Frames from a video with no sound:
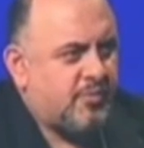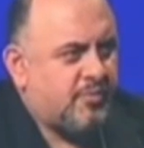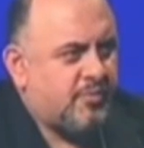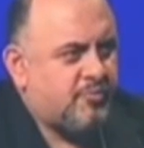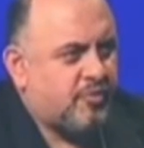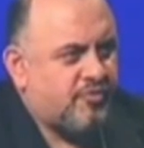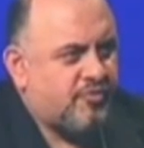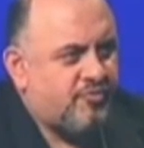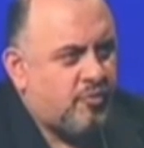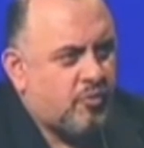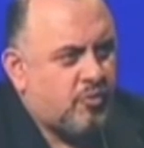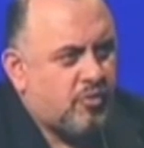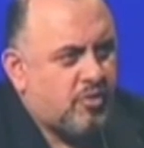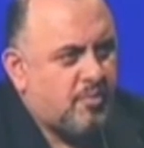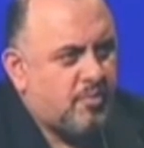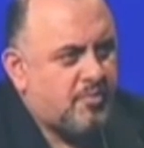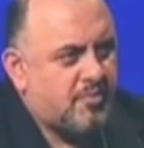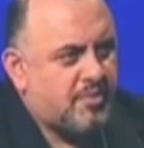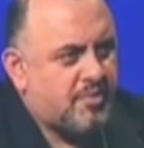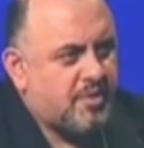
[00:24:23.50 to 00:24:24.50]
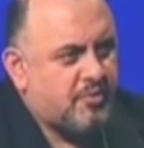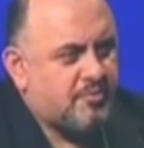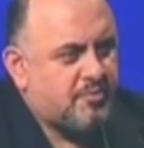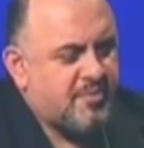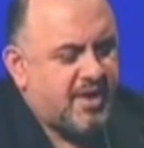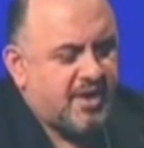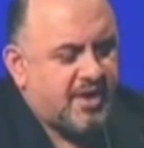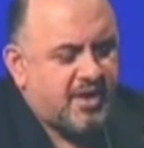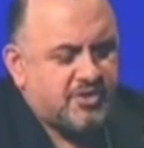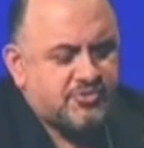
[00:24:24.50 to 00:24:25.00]
perform, they would
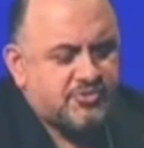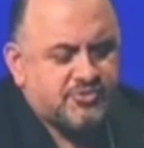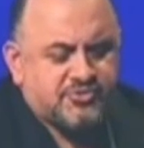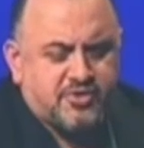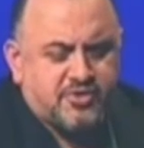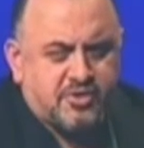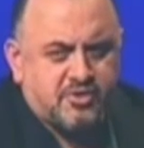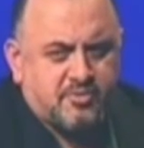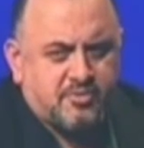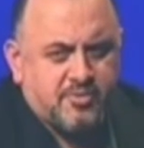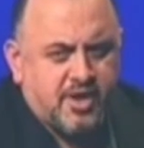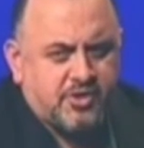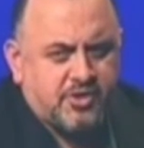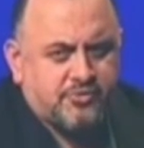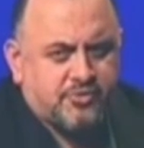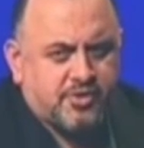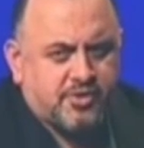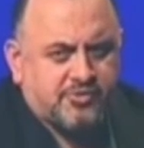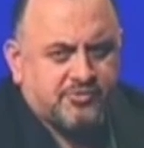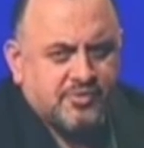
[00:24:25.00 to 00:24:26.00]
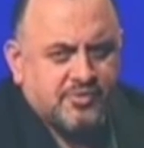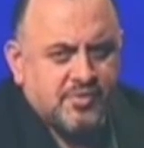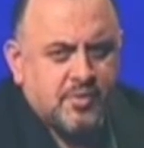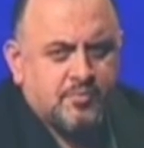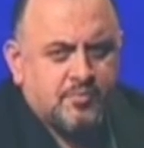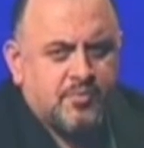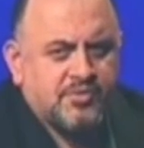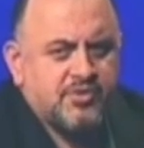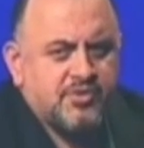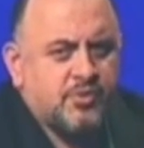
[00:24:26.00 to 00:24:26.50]
make extracellular matrix,
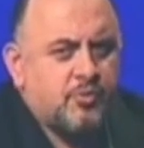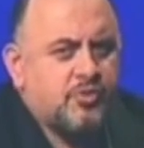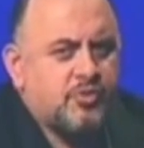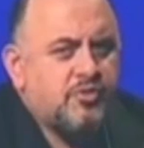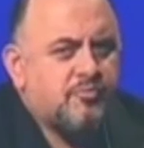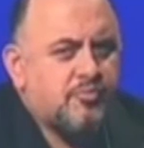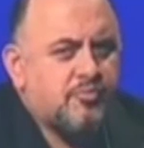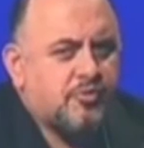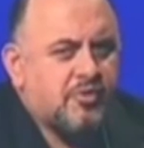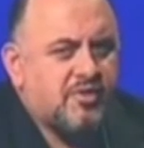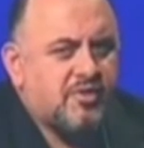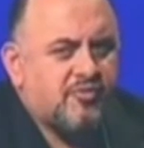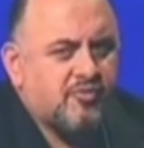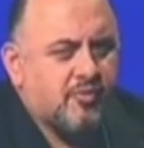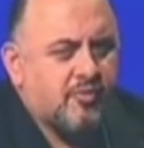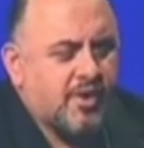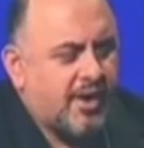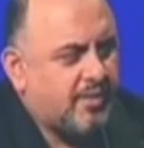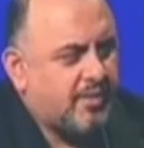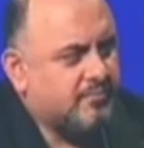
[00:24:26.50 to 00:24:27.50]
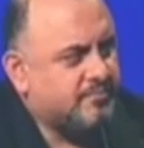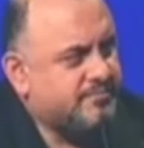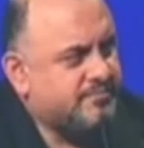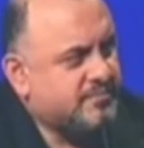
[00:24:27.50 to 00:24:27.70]
but they wouldn't proliferate.